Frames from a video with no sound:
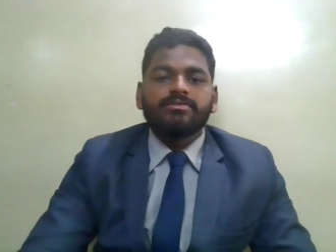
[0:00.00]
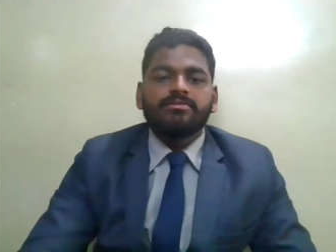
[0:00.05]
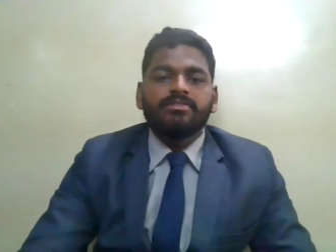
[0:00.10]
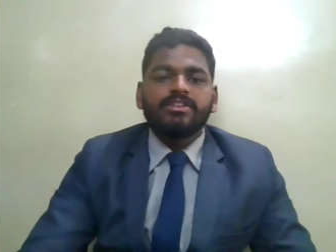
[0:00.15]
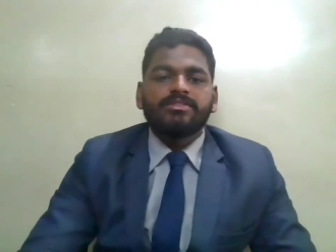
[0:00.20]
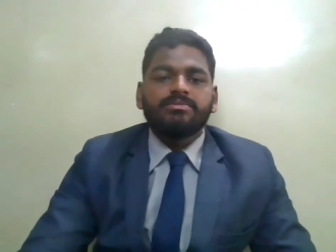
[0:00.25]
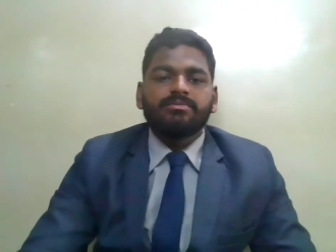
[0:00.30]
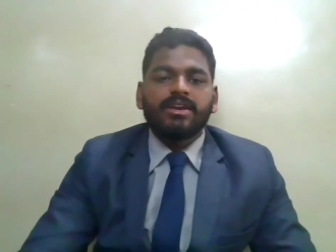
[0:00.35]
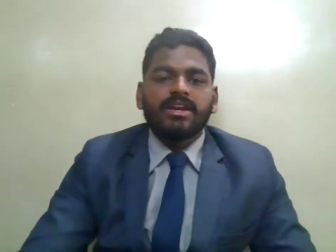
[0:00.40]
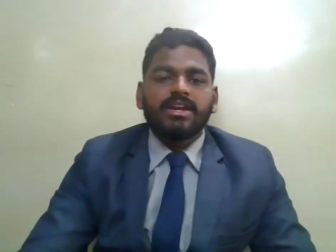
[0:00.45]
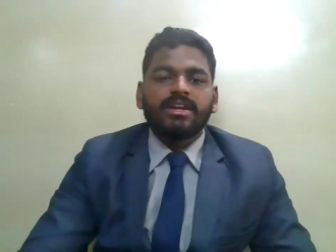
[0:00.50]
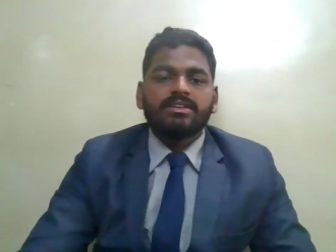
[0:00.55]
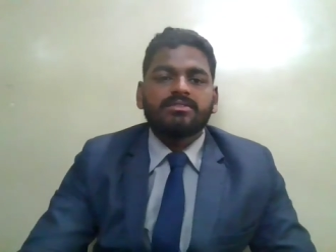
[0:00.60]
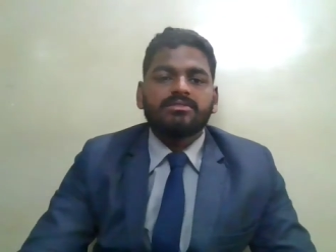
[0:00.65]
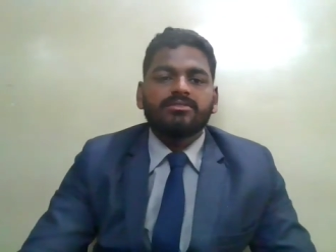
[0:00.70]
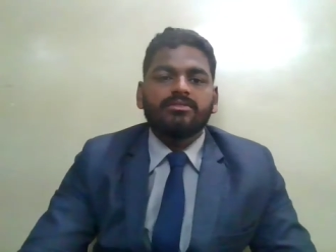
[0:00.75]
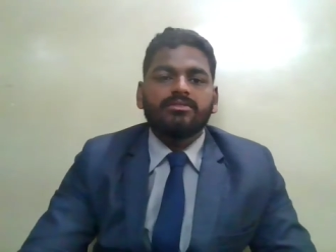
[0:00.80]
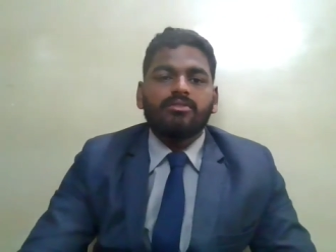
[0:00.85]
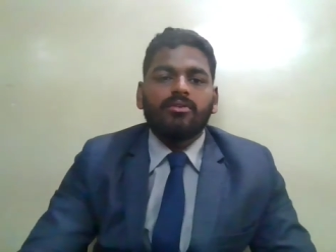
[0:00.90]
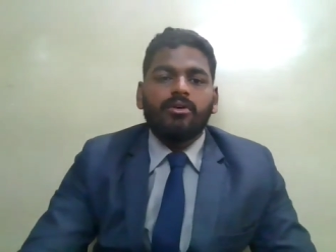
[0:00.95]
which makes
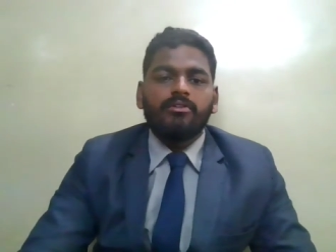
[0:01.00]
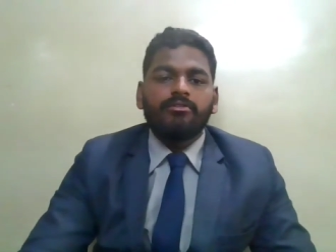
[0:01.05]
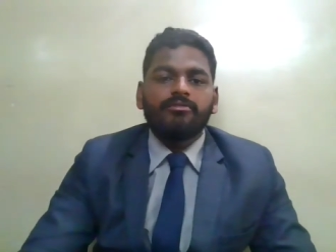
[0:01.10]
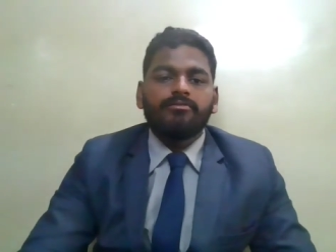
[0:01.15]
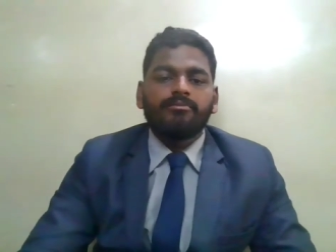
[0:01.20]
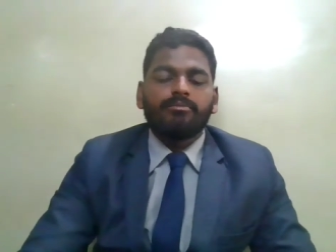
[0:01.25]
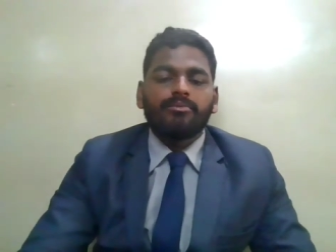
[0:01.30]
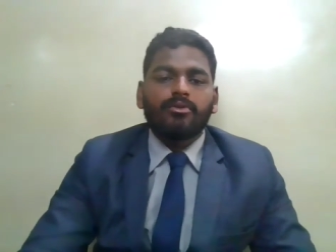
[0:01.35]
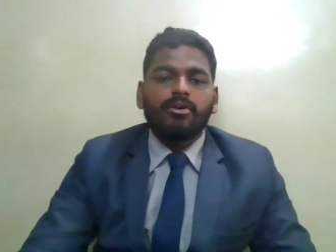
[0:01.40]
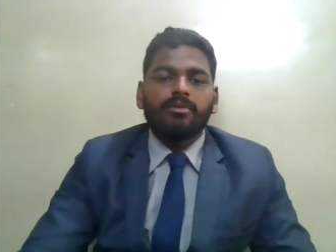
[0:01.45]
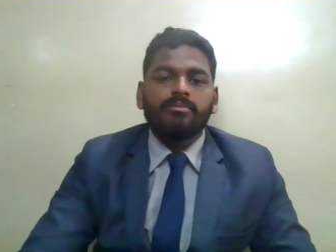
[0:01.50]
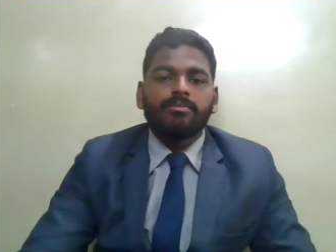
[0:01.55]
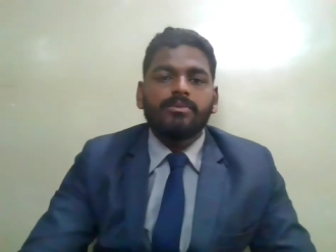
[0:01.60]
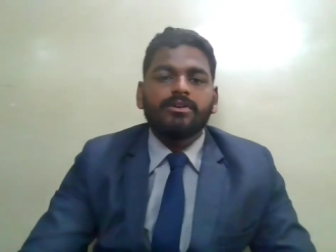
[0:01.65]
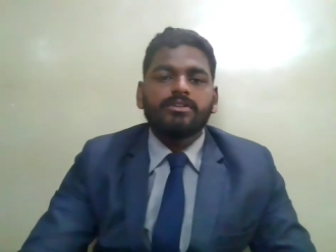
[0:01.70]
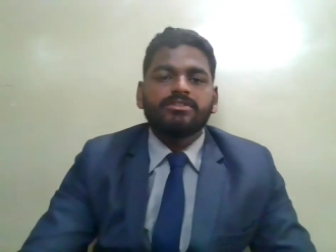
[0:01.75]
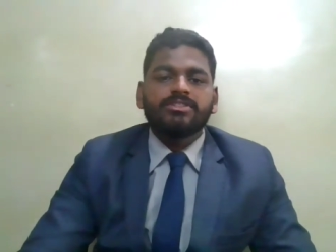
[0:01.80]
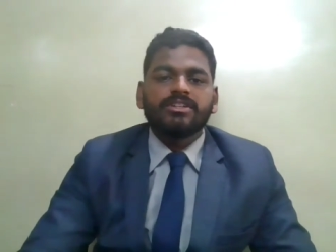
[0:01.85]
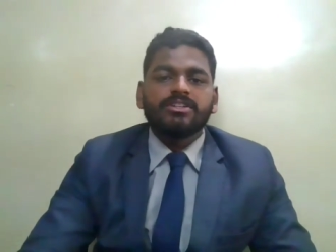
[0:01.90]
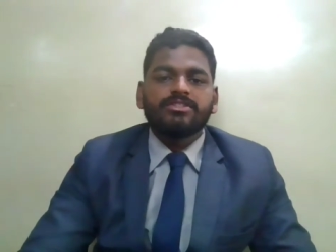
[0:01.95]
of
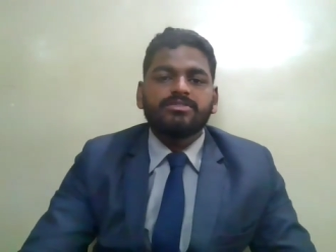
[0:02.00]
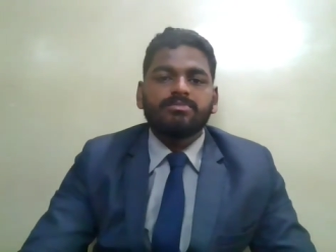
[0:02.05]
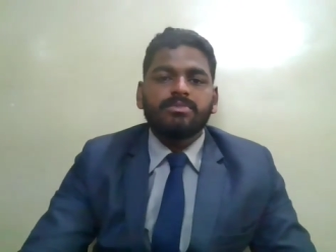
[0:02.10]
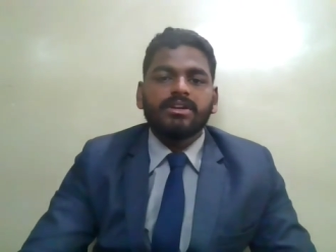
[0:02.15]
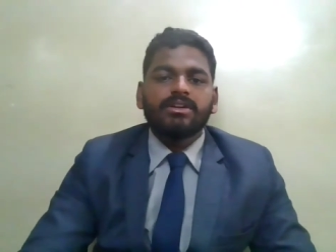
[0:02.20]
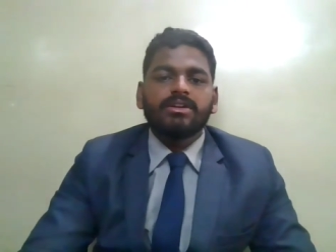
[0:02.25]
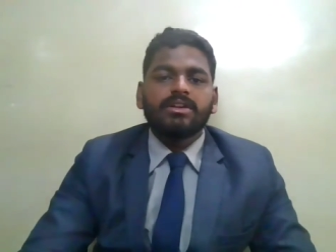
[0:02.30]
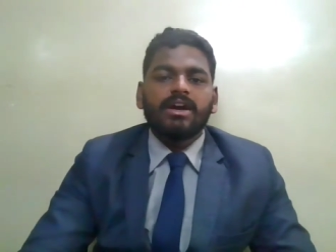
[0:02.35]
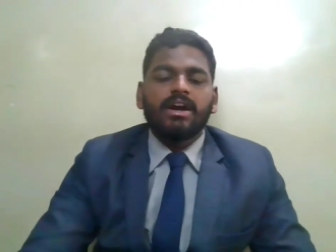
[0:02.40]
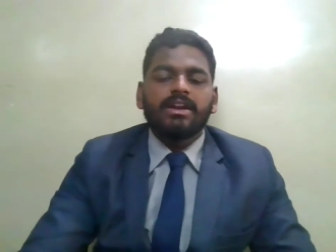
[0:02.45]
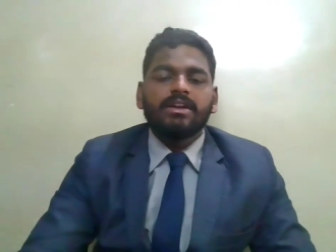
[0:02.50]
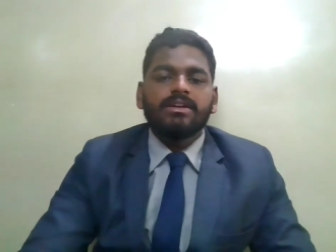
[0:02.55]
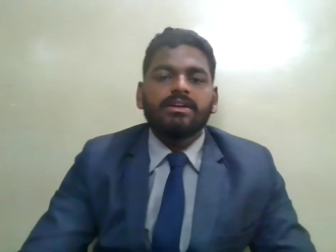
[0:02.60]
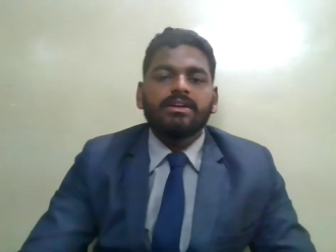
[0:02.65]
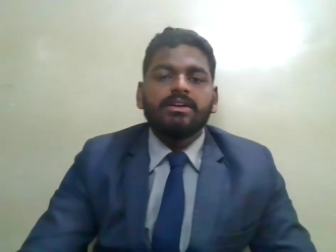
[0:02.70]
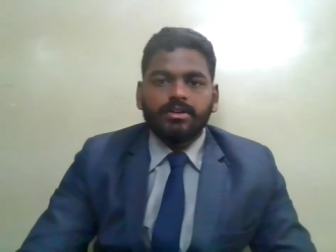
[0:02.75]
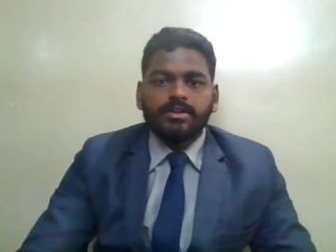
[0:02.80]
proper judgment and